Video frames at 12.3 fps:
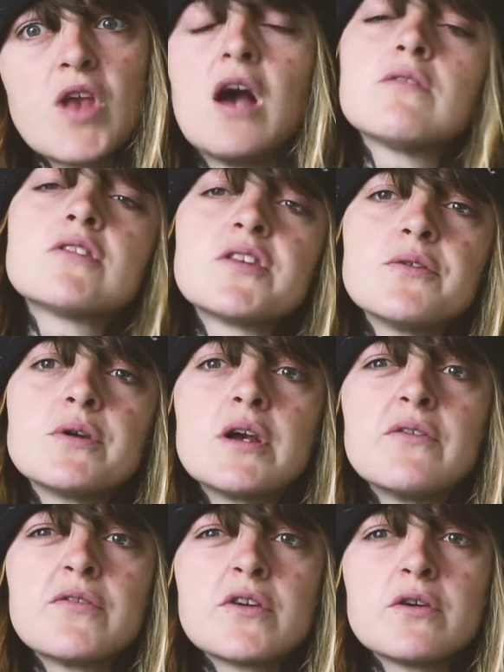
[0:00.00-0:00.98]
I'll still
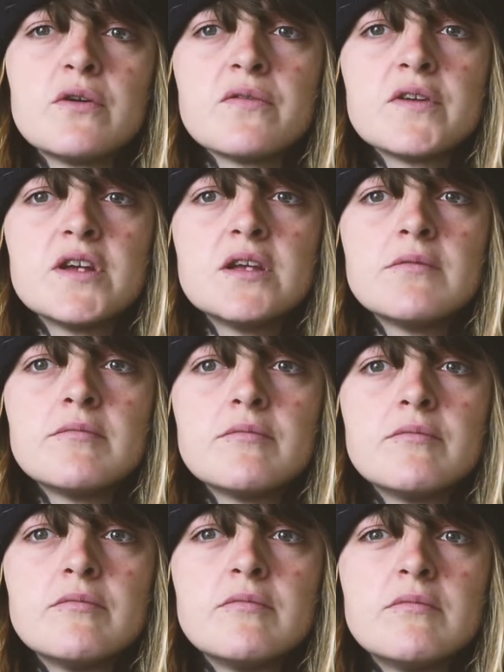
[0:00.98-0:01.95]
go for a coffee.
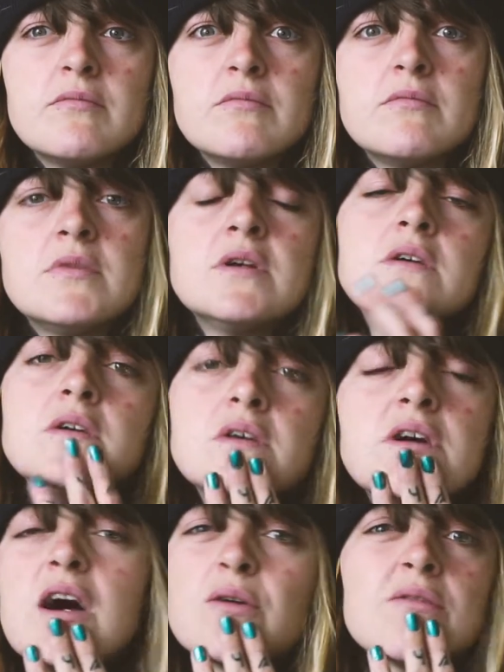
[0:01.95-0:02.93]

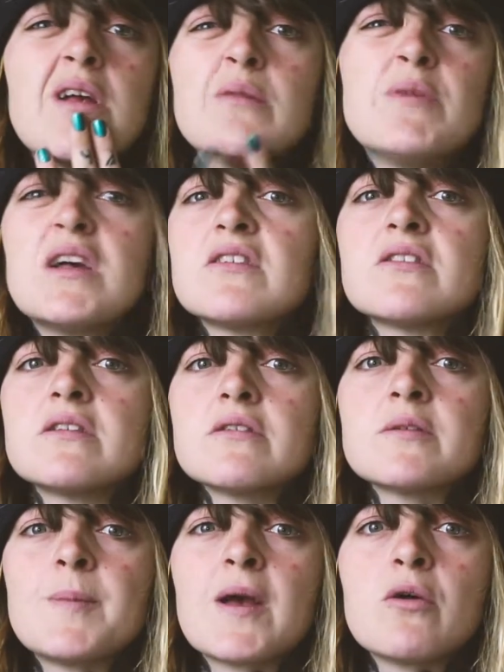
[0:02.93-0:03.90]
I mean, I
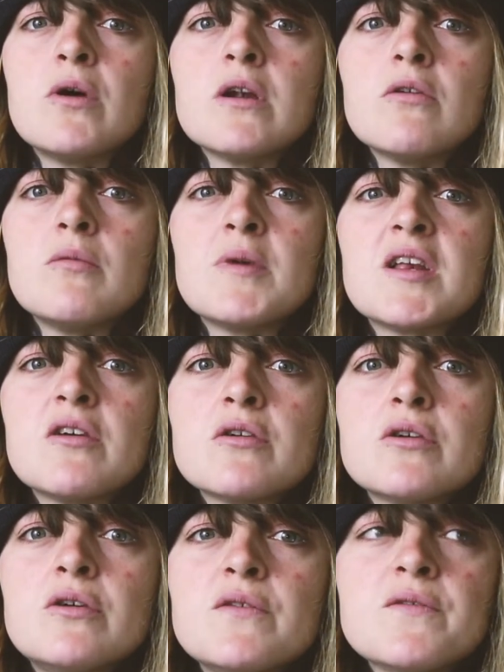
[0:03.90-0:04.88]
still spend quite a lot of money
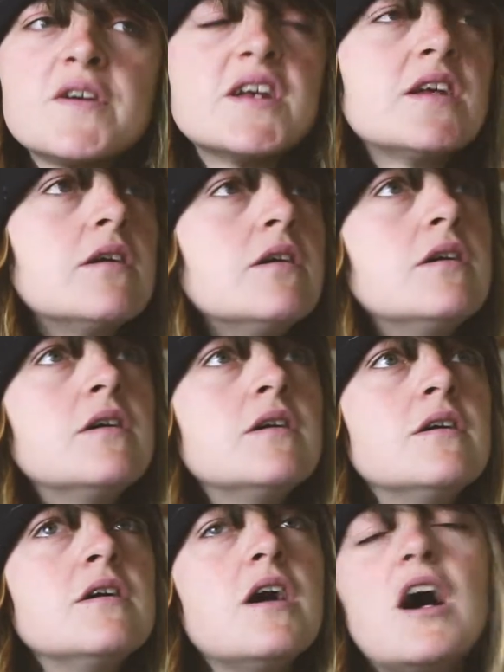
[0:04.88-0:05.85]
on coffee.
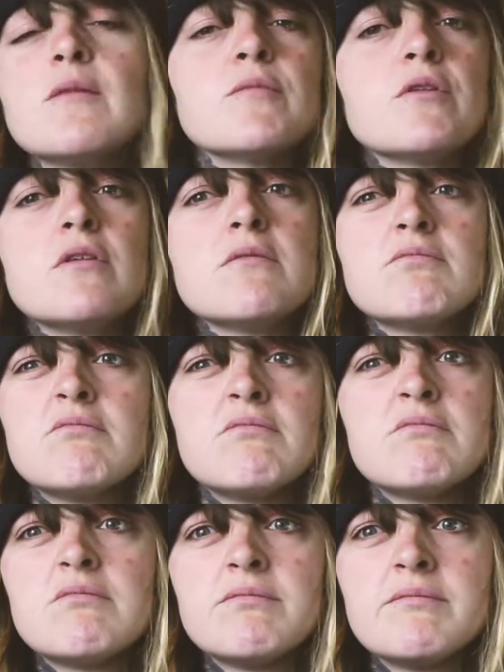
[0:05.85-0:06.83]
I'm not
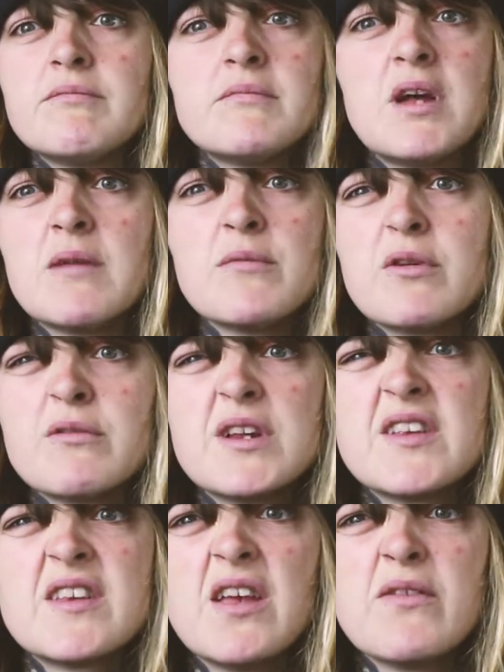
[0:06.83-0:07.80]

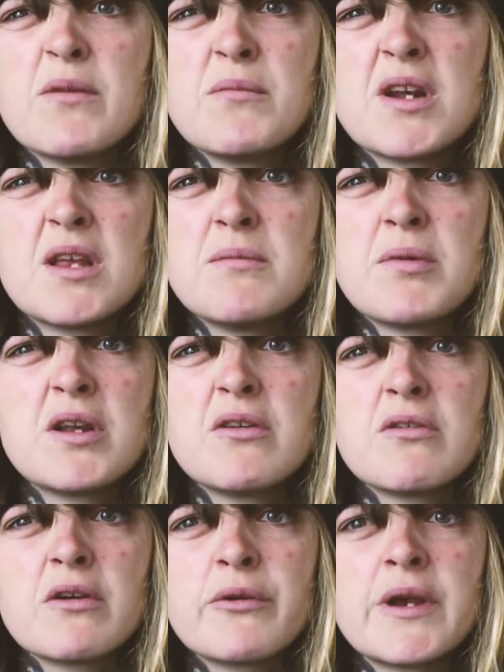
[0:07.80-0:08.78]
really saving money by
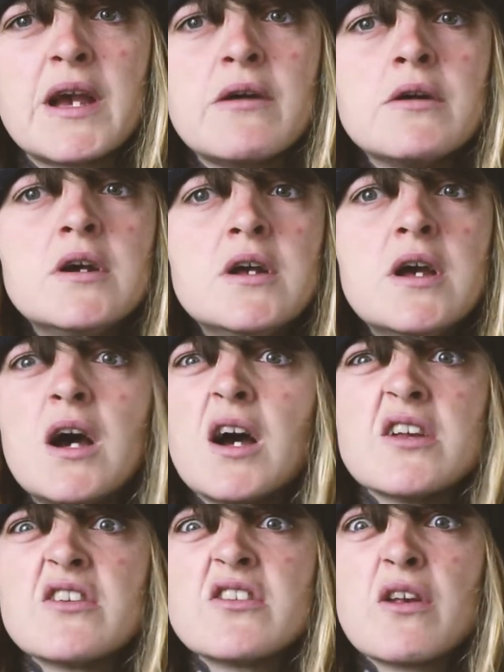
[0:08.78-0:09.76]
not going out.
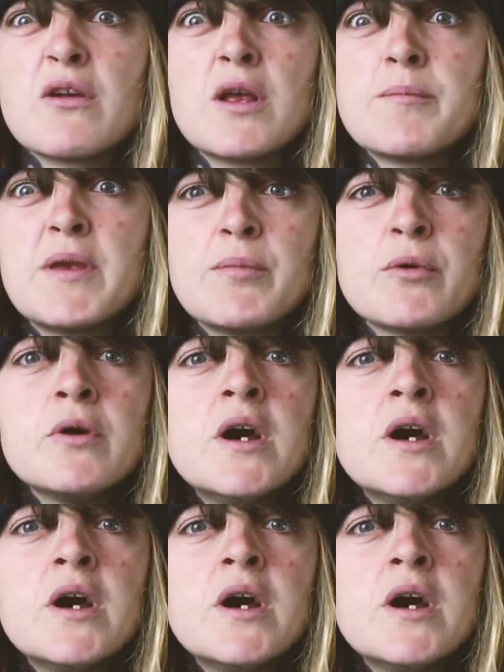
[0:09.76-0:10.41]
I just don't like people.